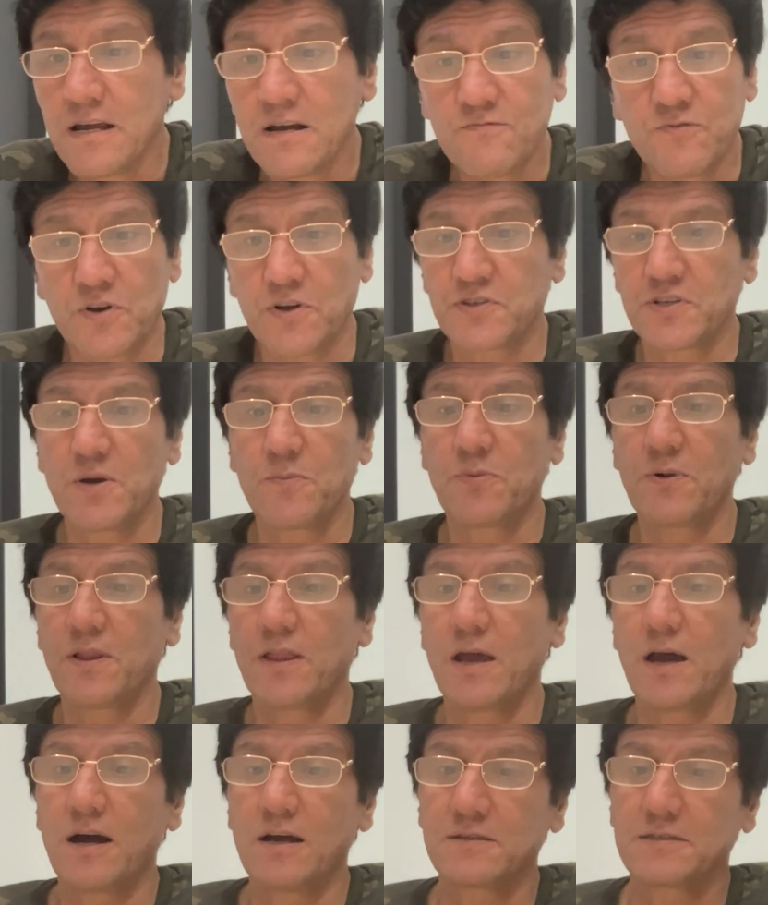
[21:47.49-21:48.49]
For example, they
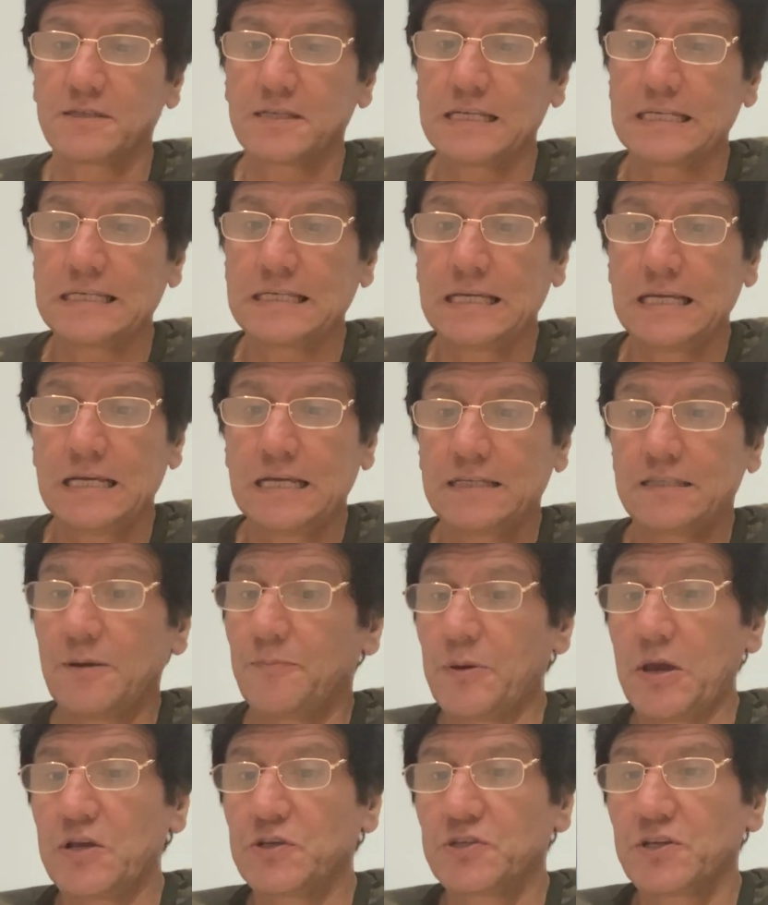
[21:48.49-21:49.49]
ask the
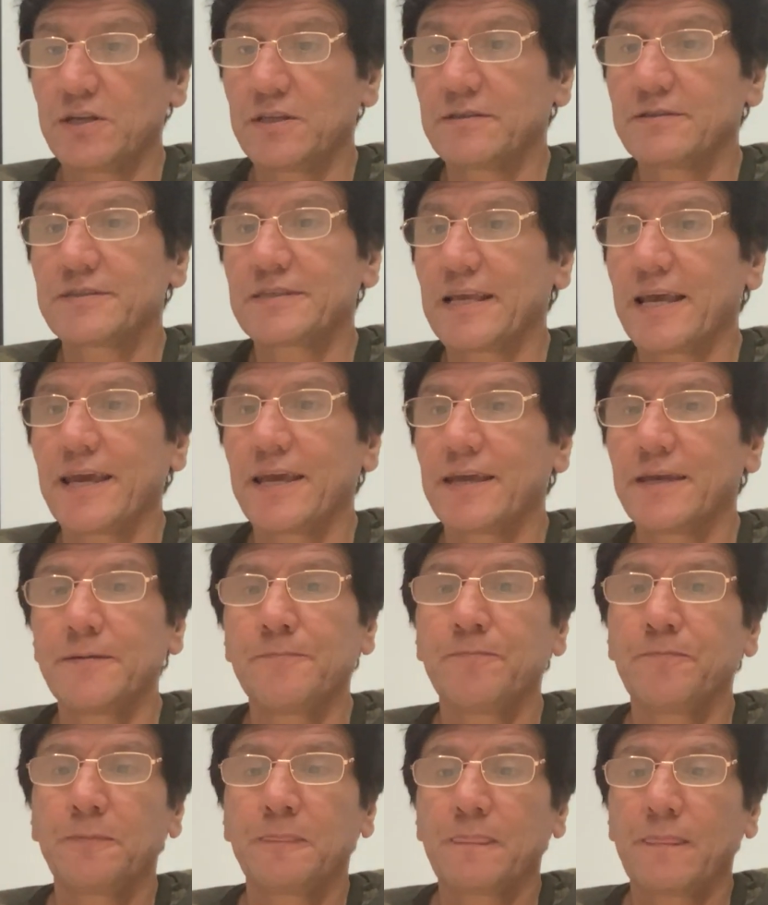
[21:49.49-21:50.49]
patient say,
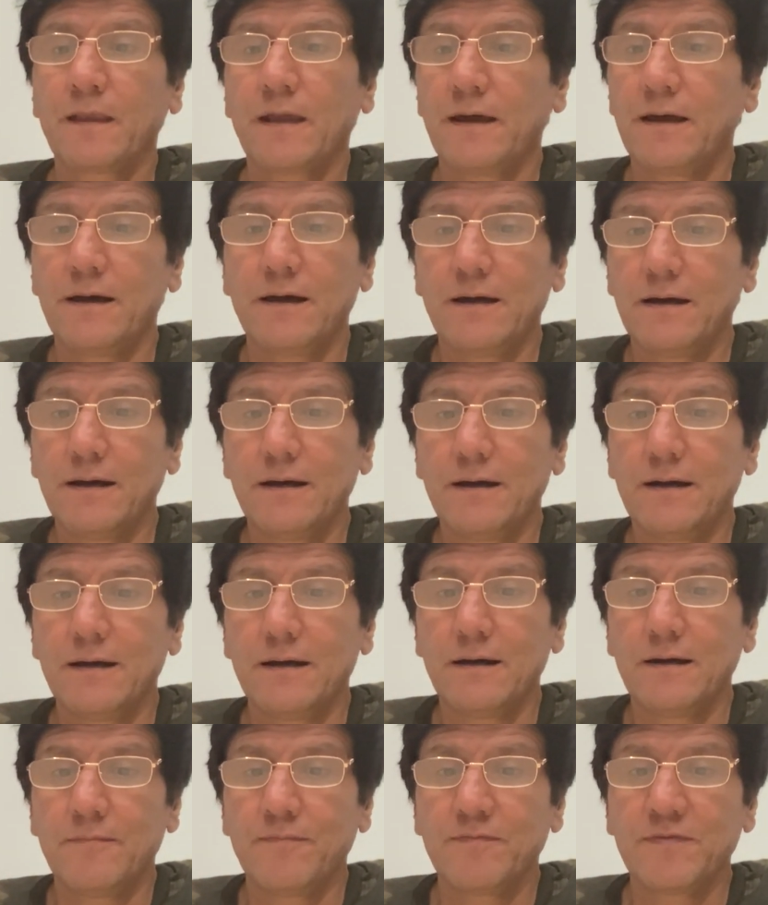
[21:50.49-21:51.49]

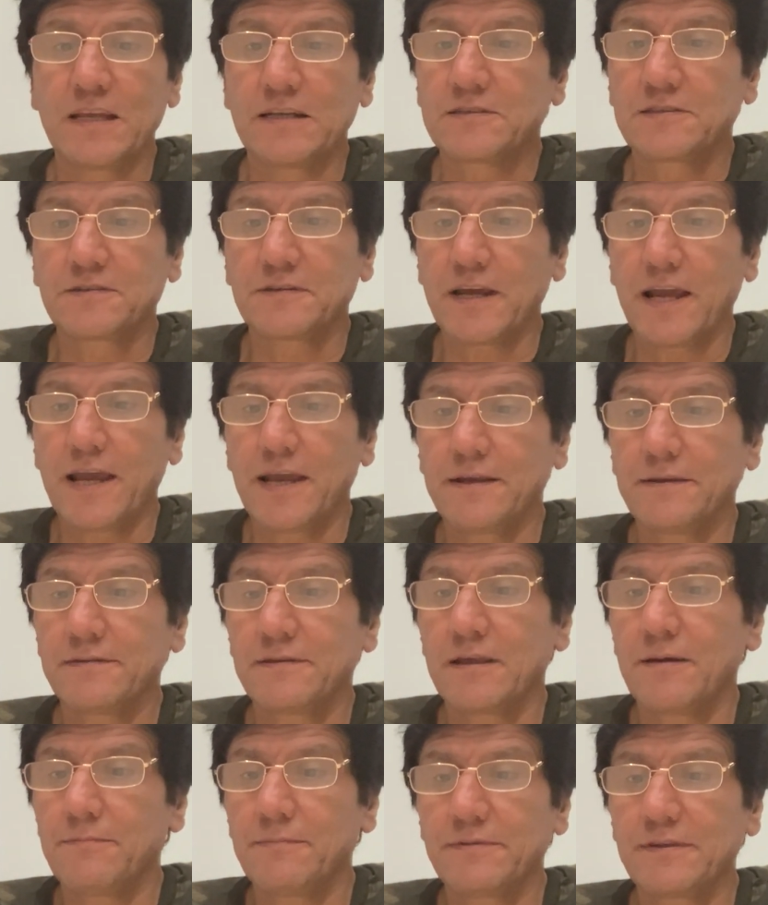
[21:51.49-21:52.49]

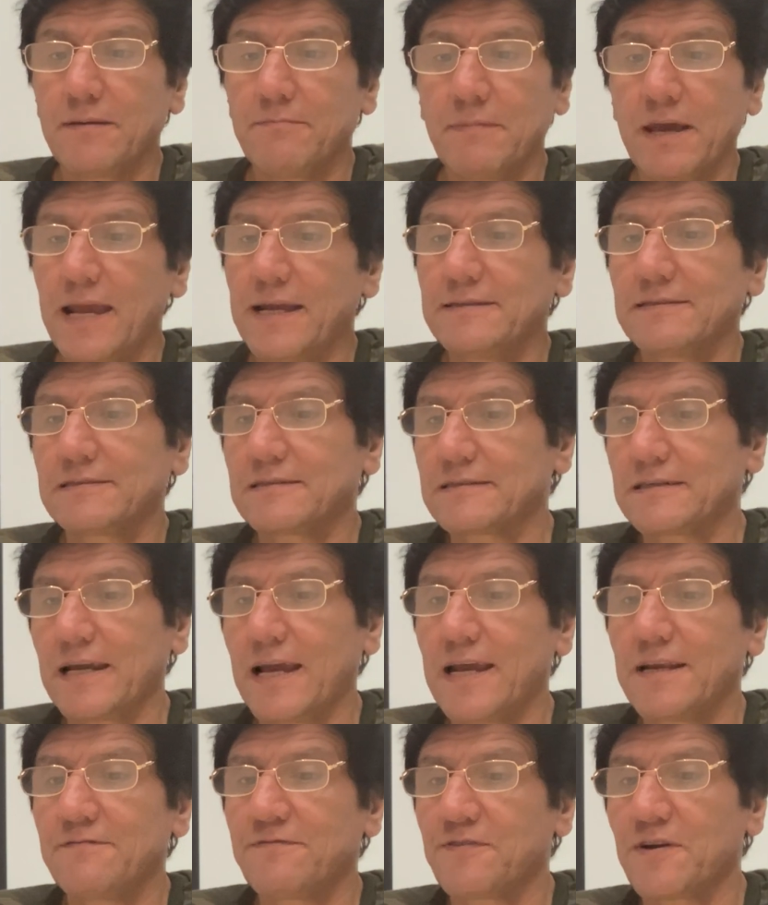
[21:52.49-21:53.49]
the main
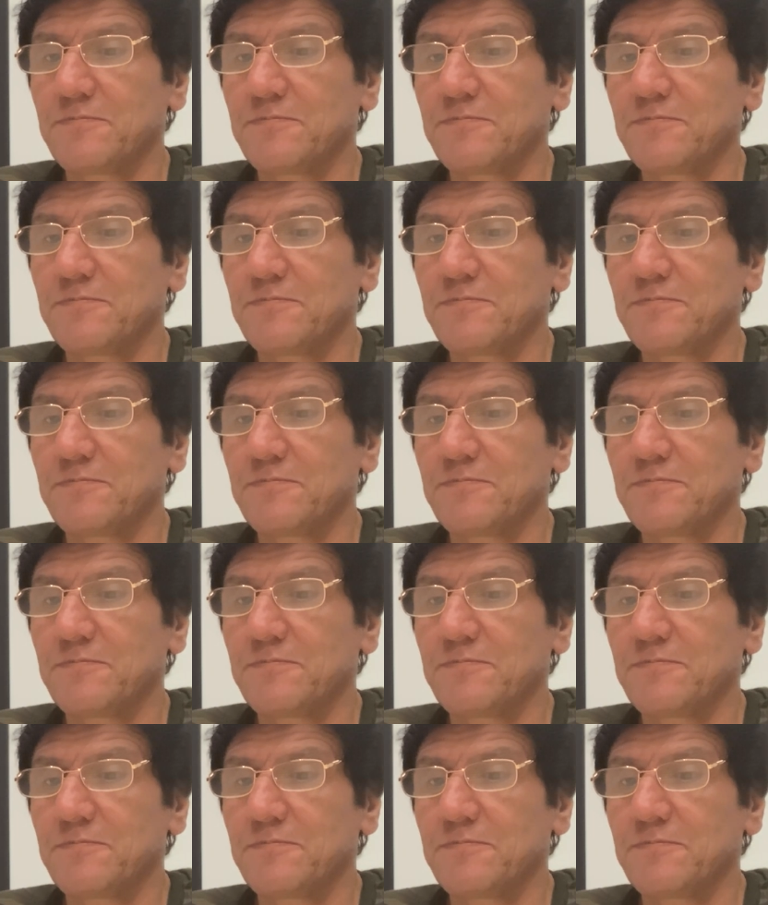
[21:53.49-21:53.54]
train